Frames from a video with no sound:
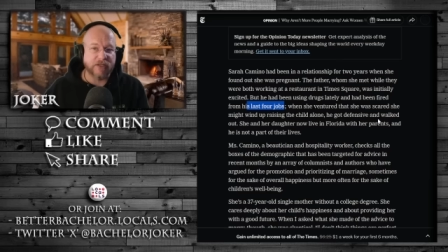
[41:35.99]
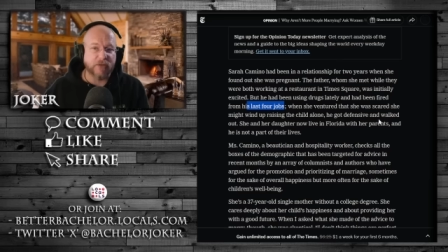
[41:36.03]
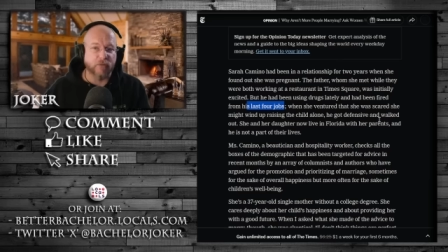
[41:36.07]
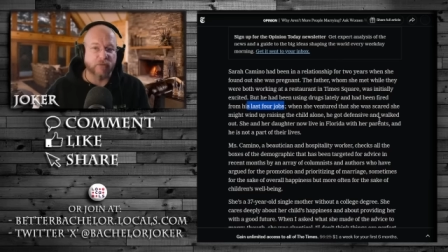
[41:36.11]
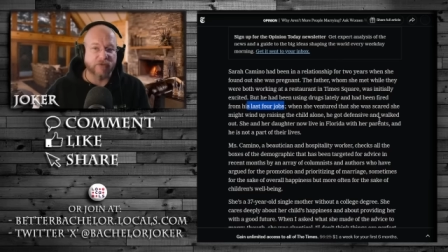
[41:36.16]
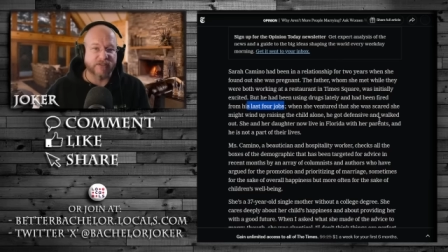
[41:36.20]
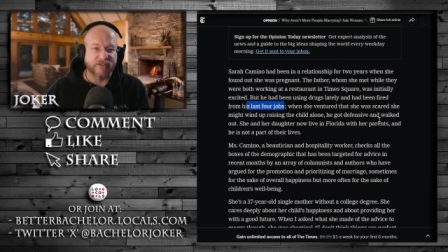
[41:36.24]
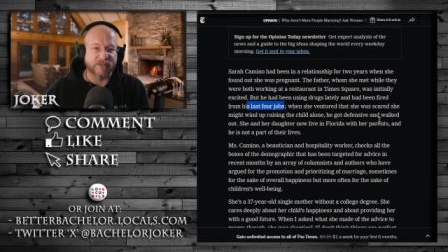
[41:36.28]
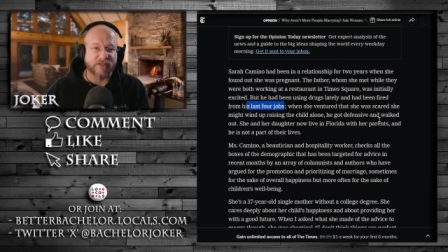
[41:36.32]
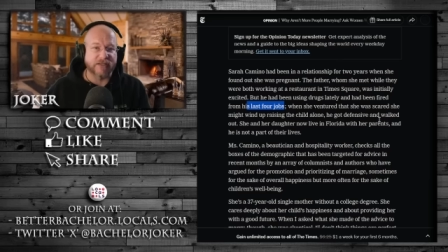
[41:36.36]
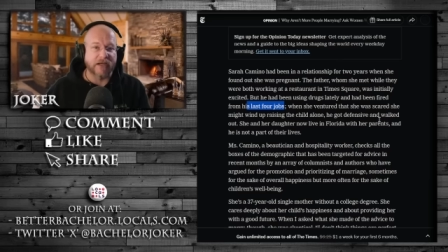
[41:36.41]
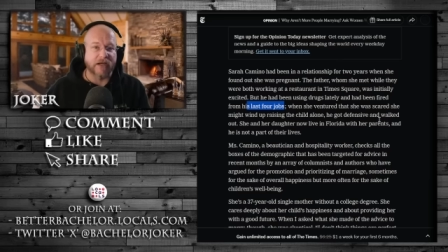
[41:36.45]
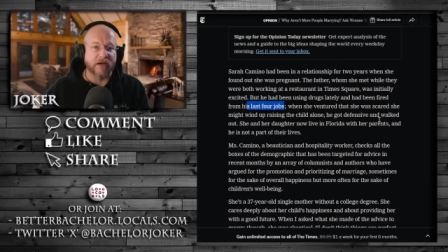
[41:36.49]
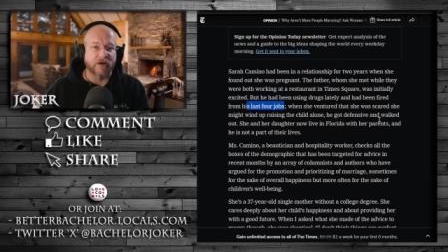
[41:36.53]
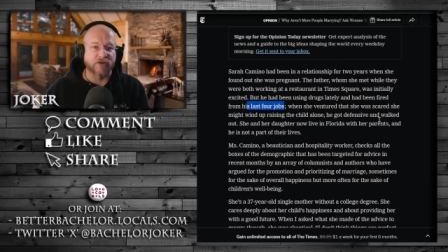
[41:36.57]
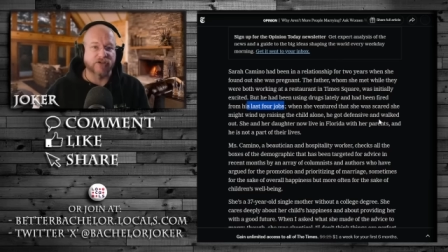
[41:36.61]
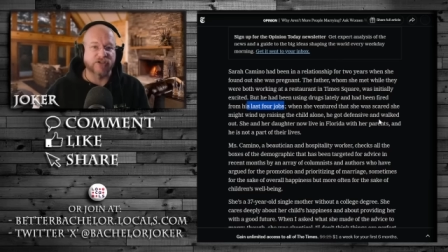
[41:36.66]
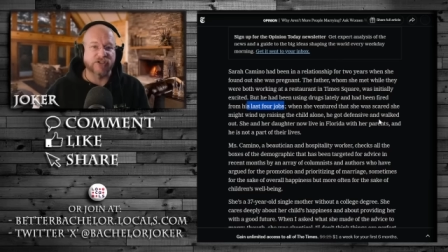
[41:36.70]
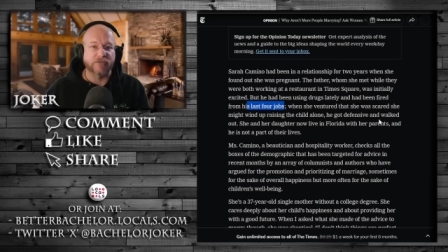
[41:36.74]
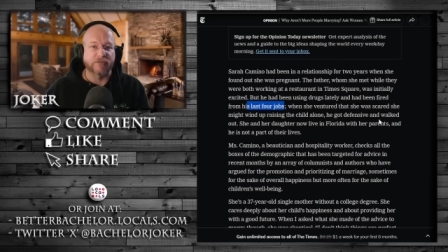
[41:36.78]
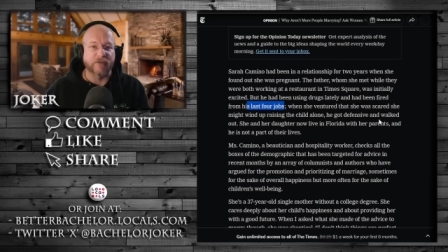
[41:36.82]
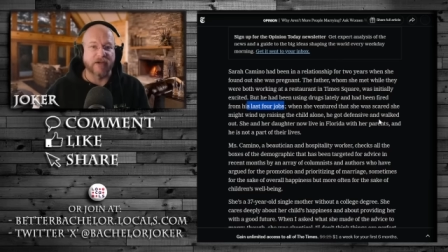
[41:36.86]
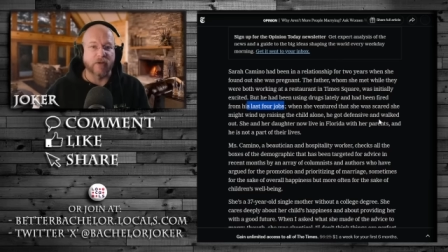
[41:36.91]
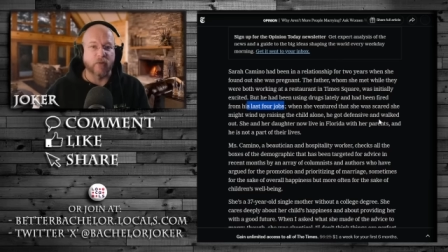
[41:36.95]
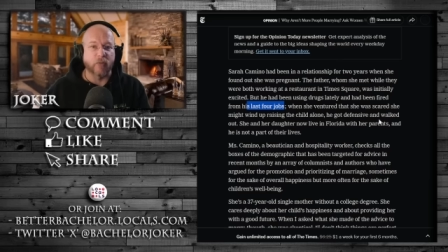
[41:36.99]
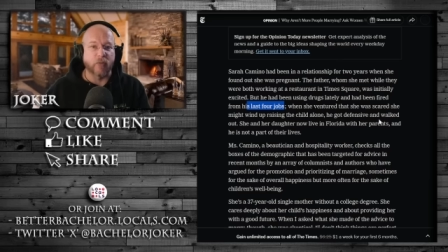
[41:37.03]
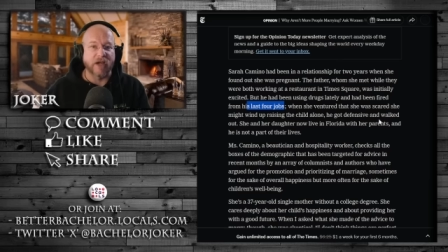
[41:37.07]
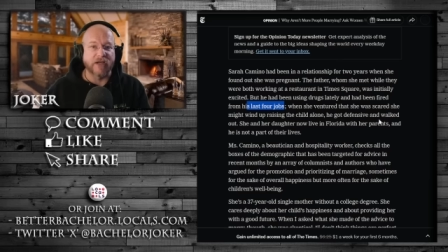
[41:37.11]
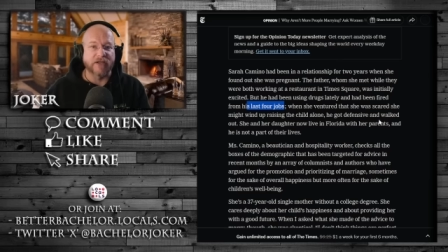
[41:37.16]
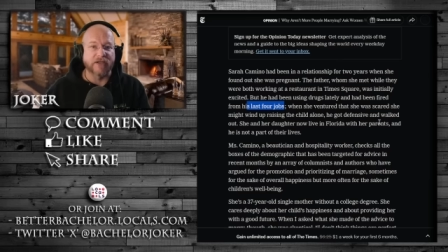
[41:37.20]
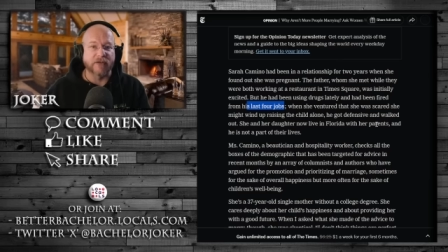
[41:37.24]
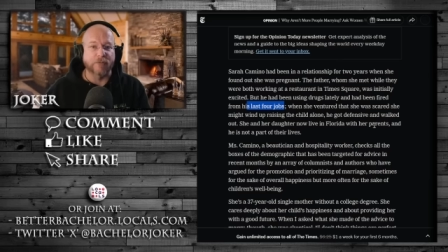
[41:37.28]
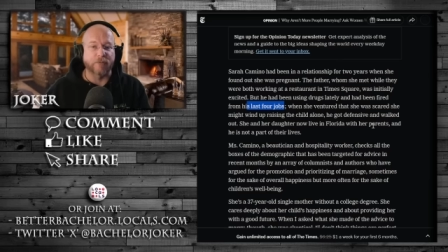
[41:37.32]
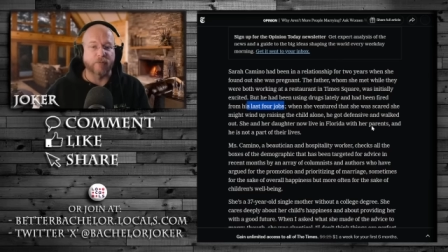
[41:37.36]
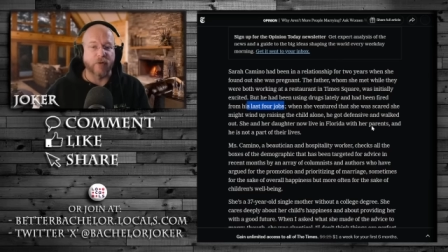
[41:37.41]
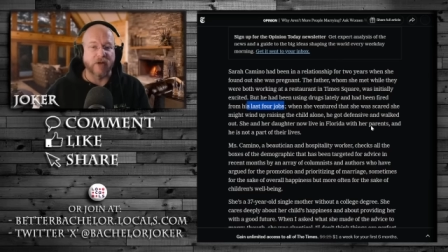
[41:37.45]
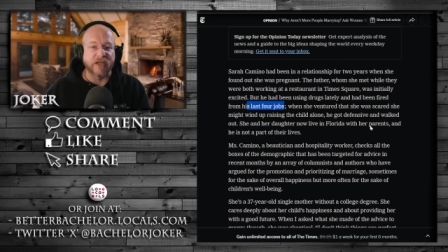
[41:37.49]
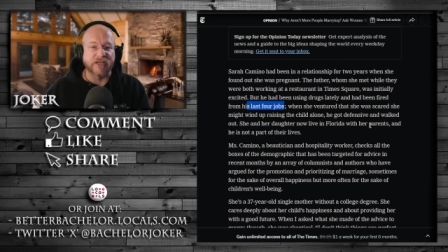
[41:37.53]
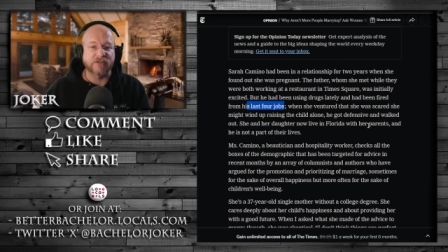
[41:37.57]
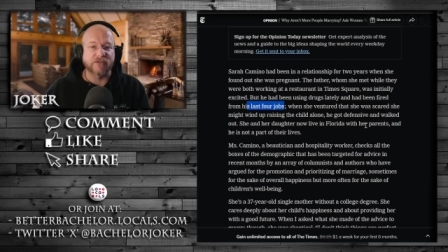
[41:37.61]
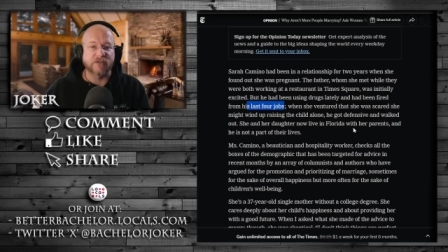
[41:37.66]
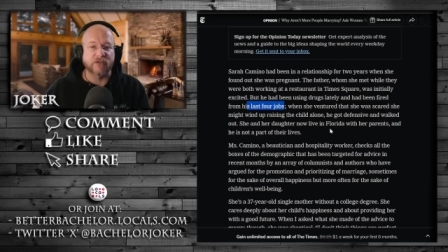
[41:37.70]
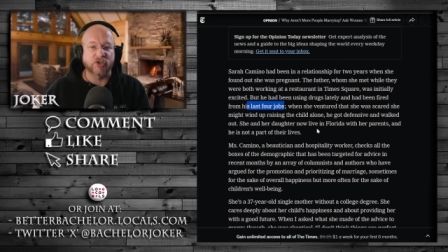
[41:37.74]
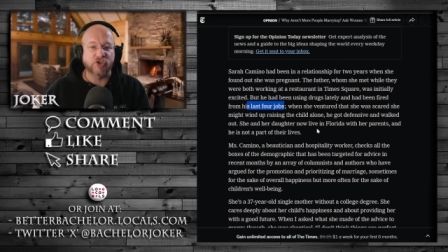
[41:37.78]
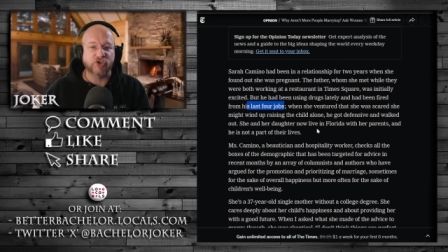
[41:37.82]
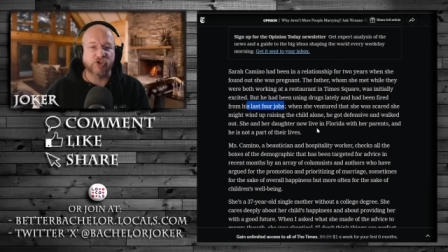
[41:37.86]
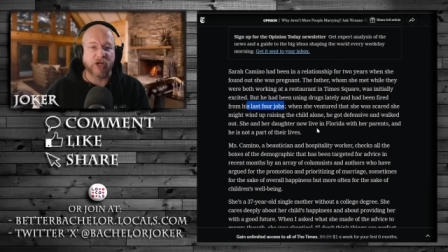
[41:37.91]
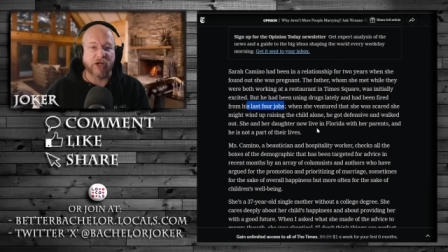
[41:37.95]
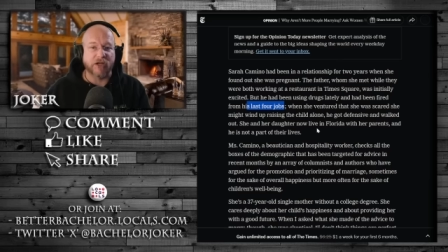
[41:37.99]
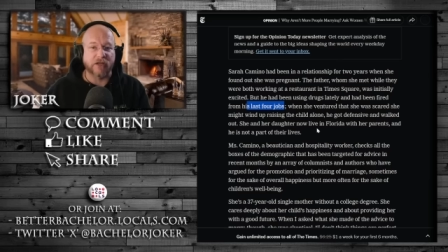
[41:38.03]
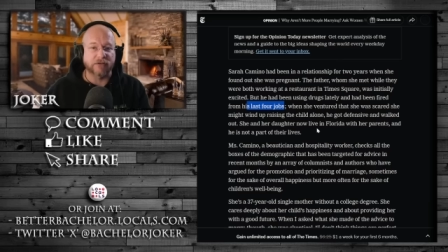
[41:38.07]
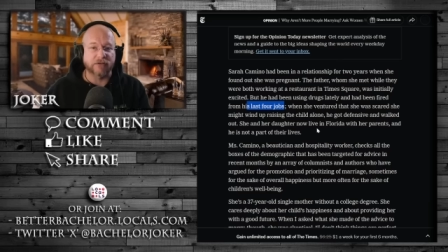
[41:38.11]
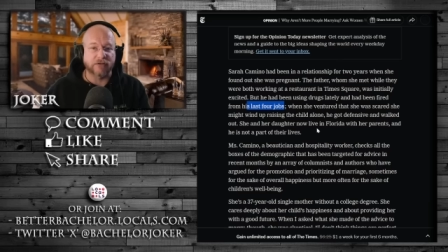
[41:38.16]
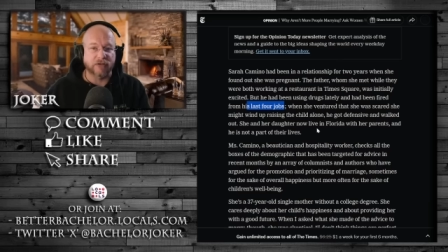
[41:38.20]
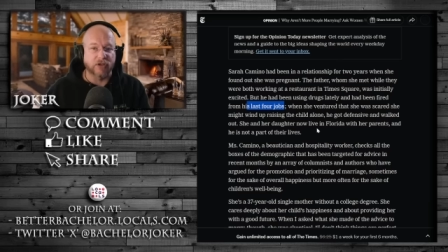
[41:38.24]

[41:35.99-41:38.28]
was scared she might wind up raising the child